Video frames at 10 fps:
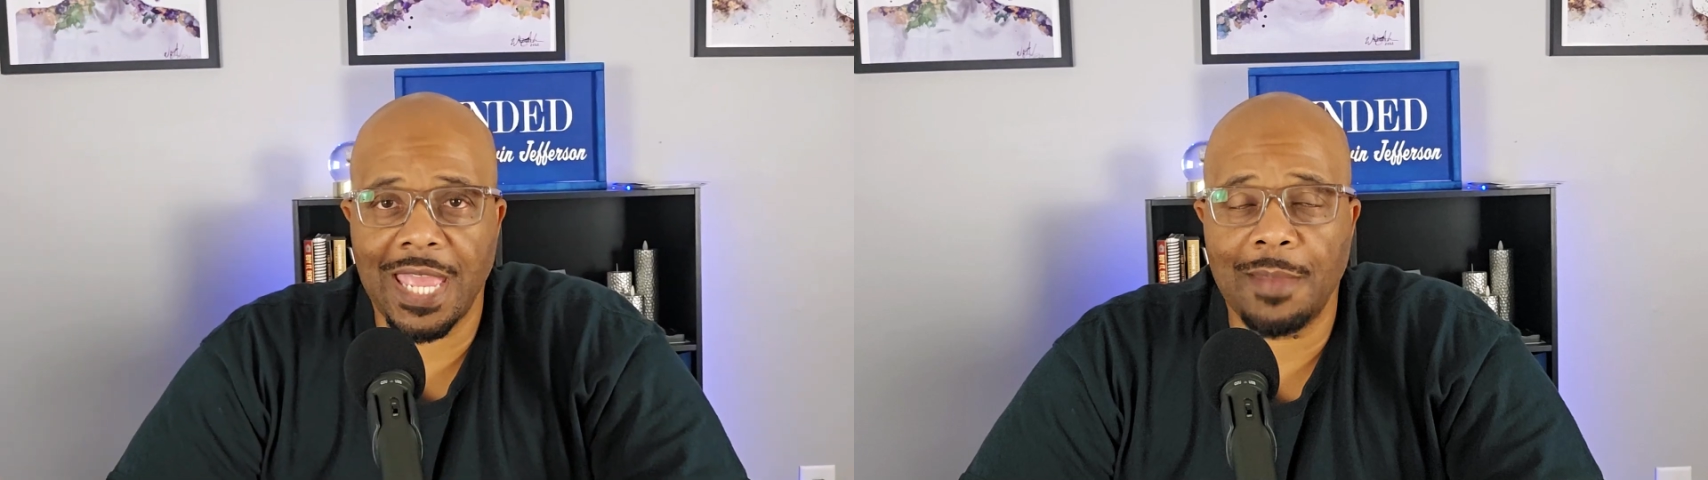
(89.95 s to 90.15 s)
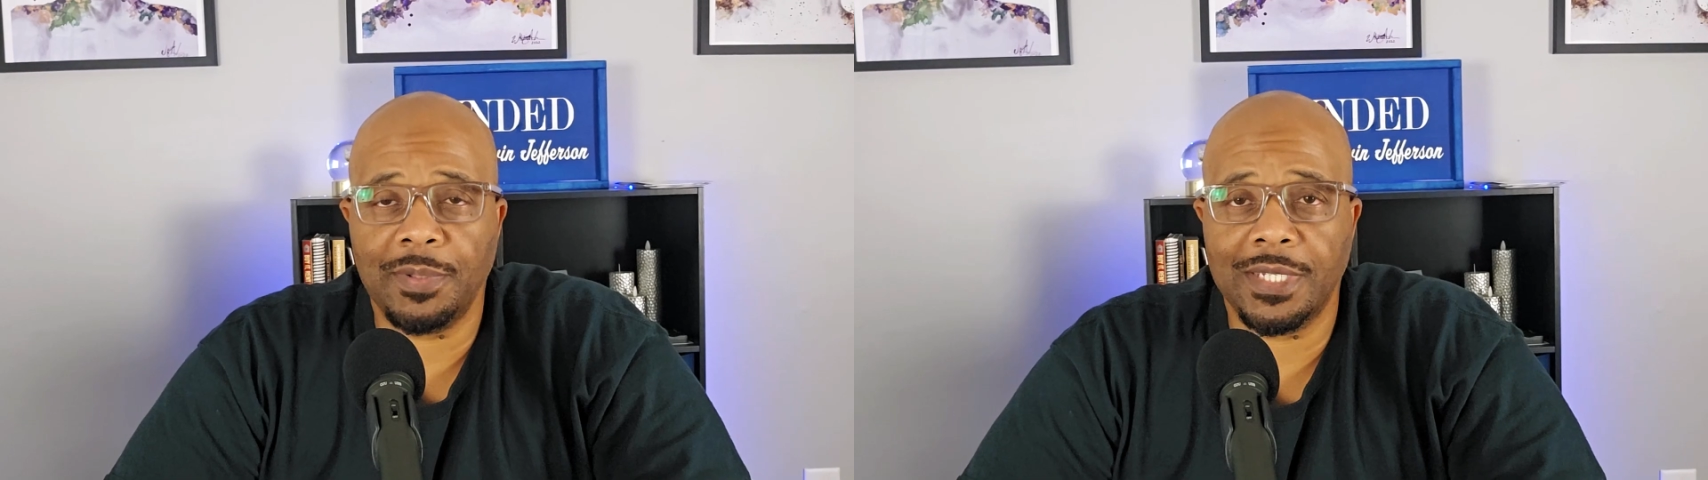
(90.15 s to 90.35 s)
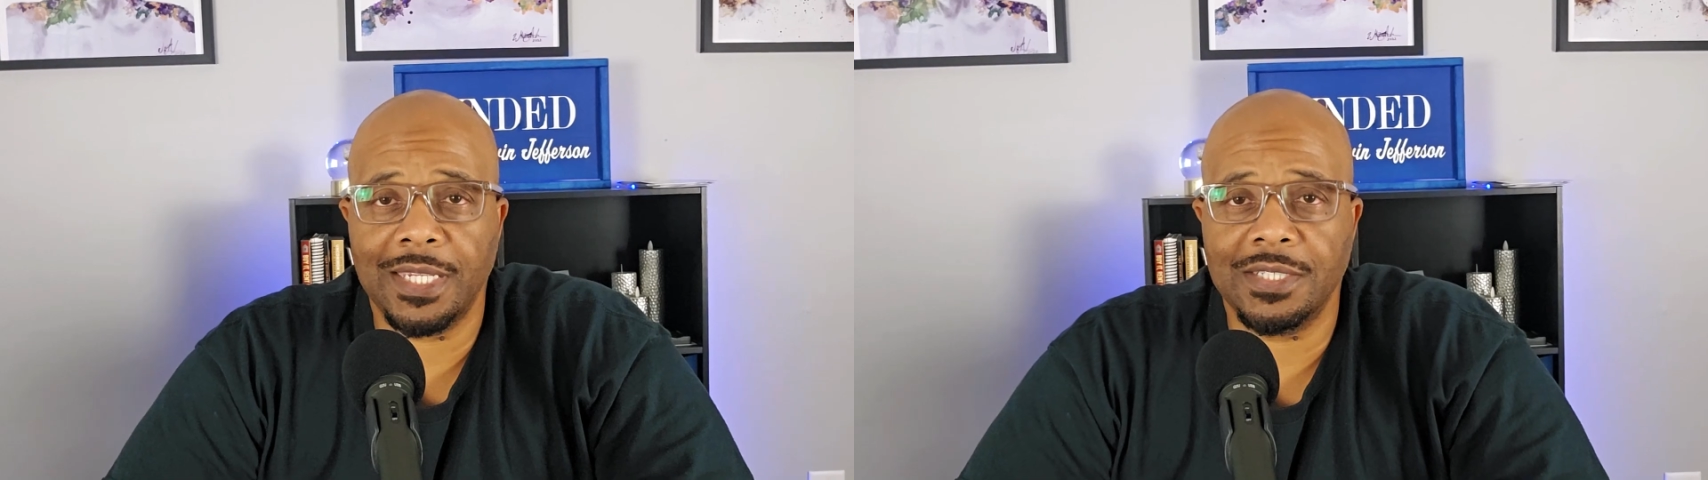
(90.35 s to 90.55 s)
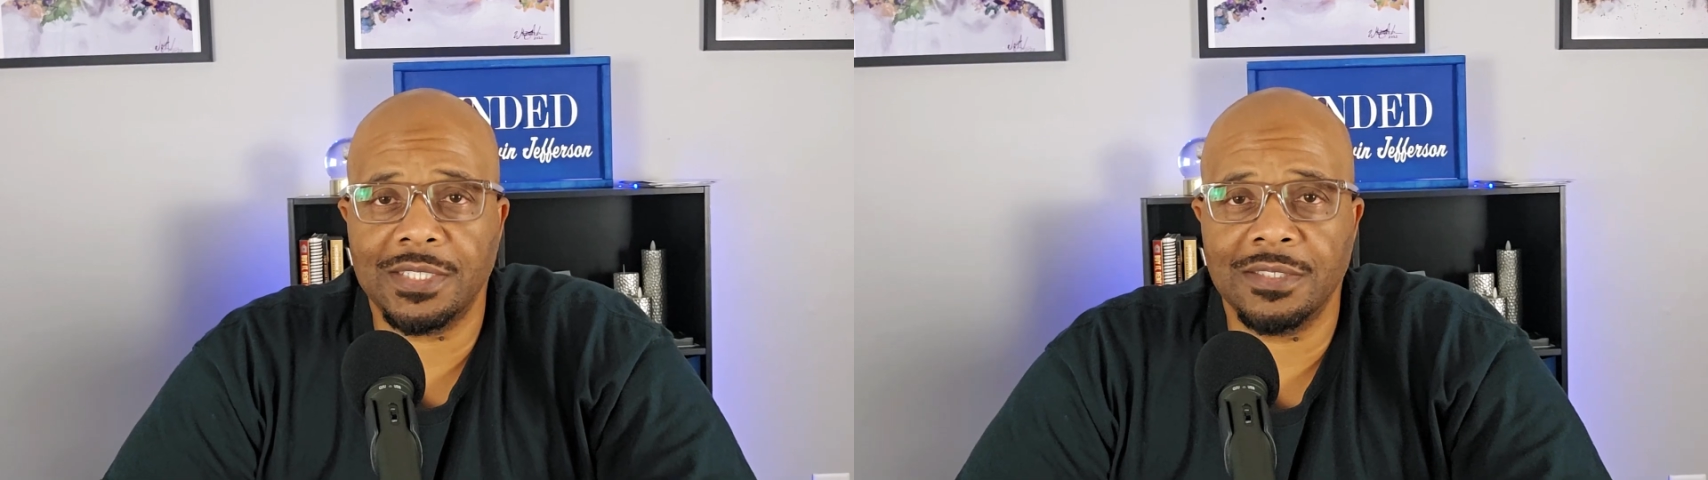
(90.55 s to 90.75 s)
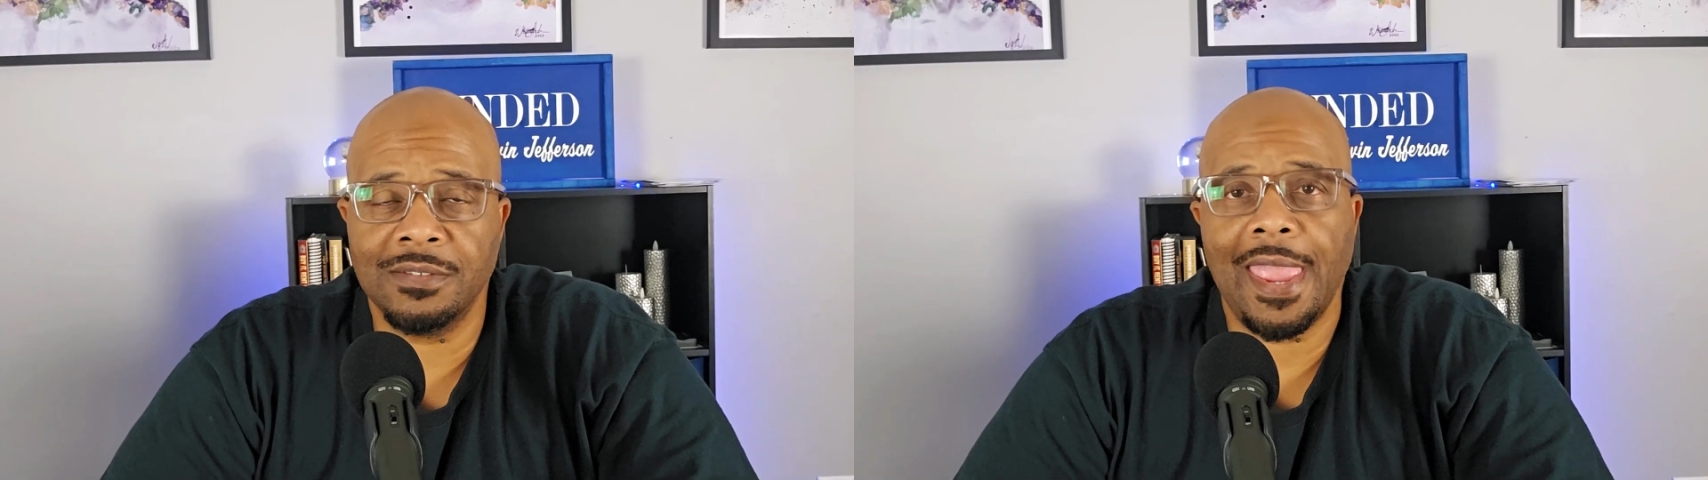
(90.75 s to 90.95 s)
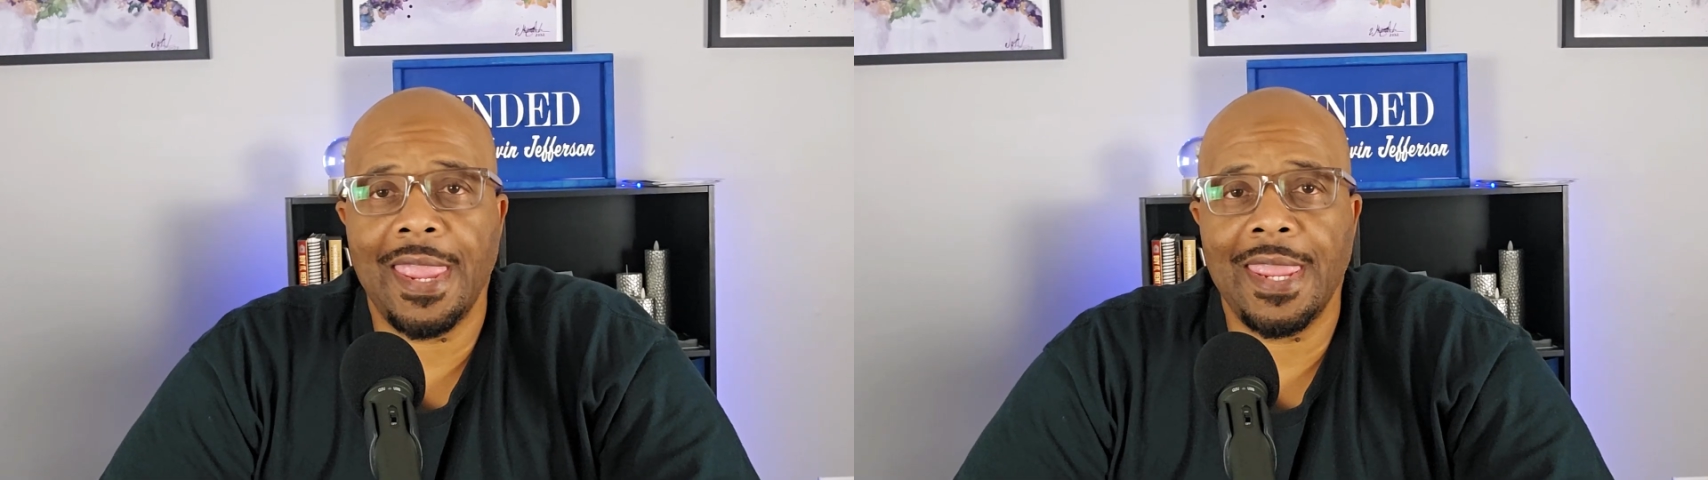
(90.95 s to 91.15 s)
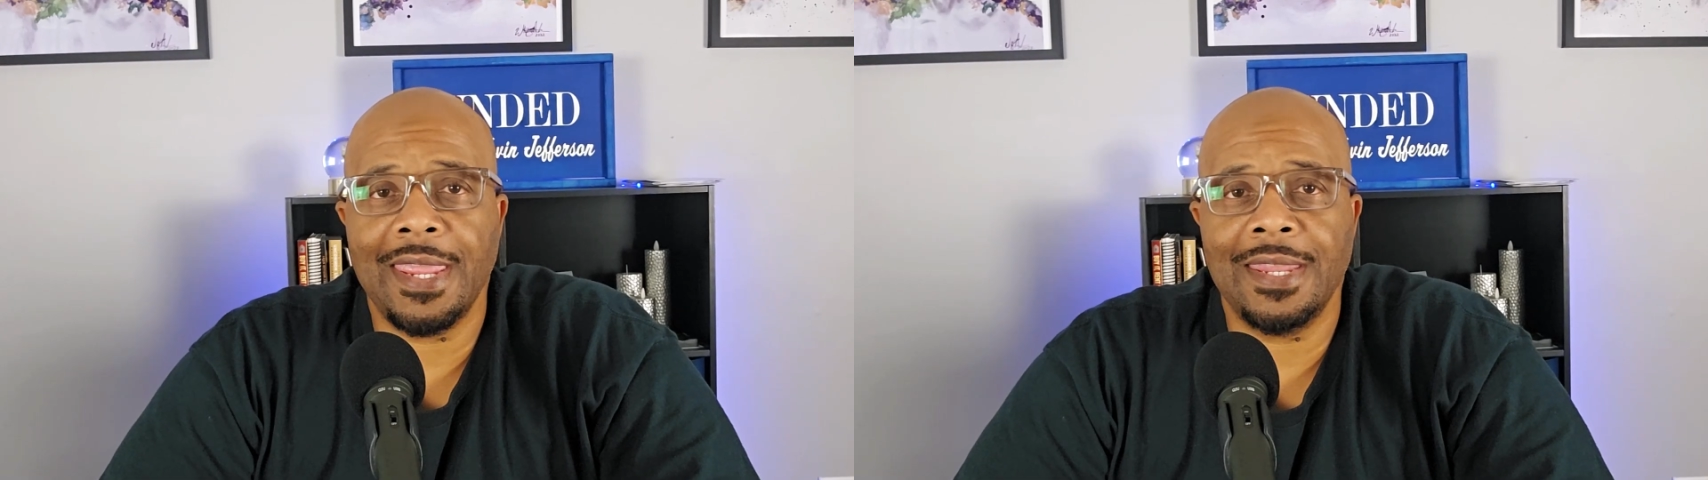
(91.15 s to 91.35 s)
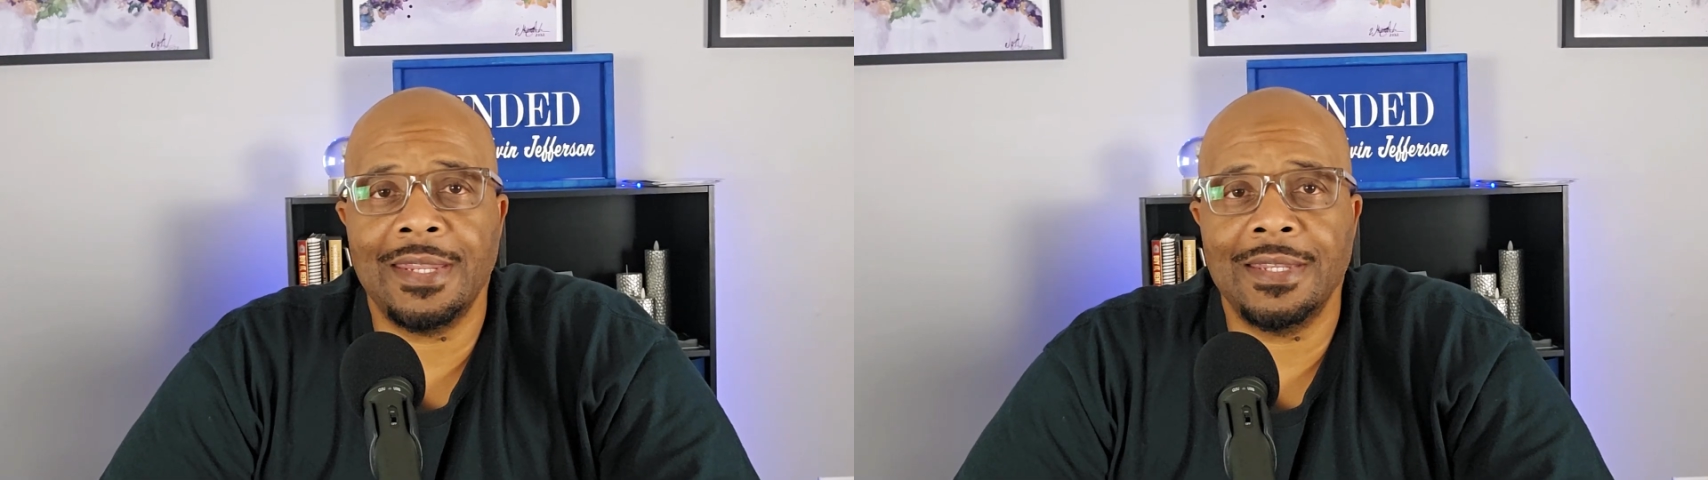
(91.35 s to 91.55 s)
application
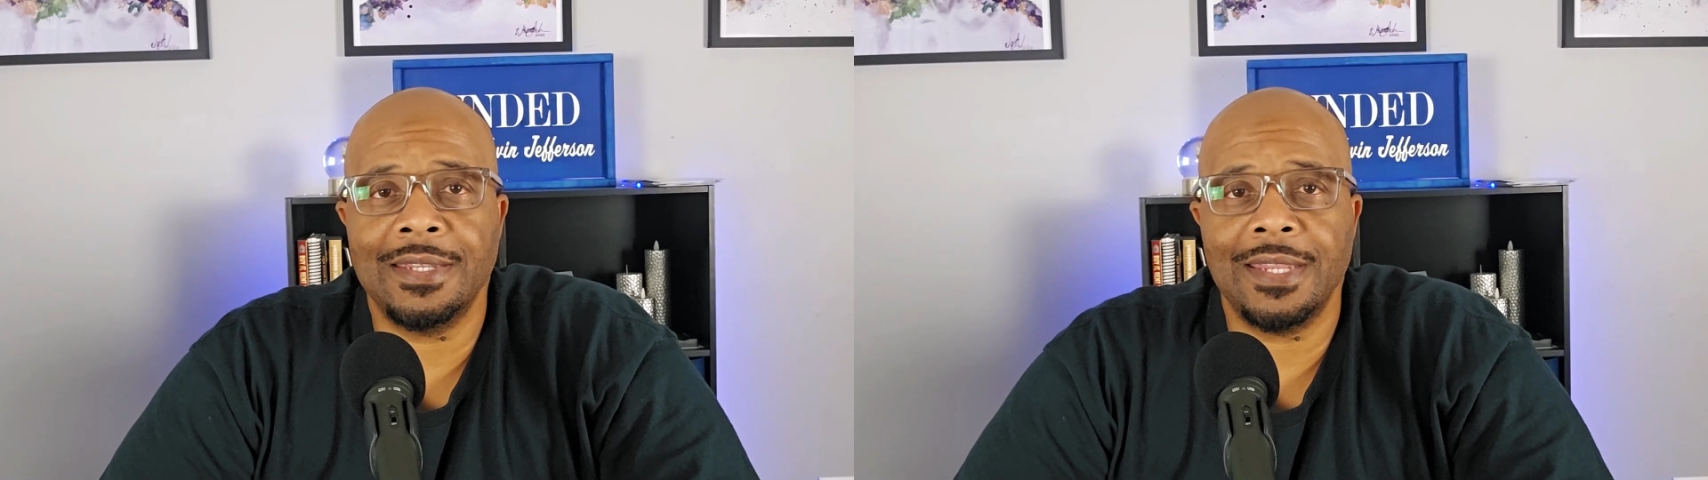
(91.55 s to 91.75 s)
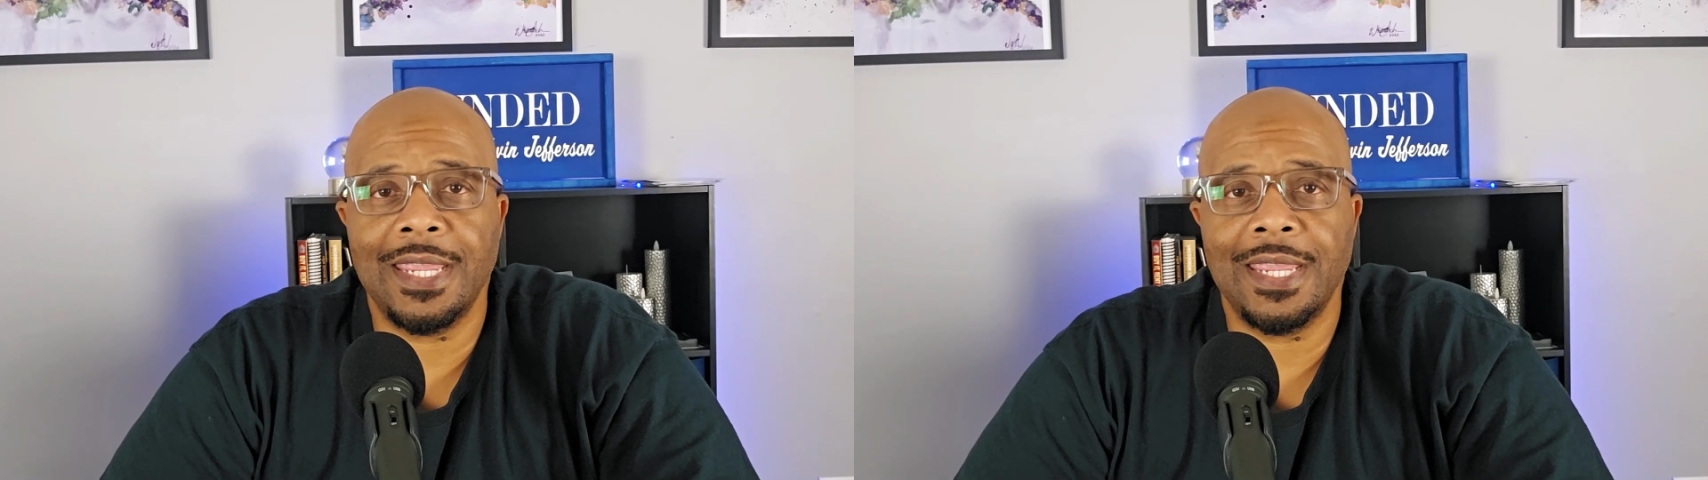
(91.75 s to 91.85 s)
and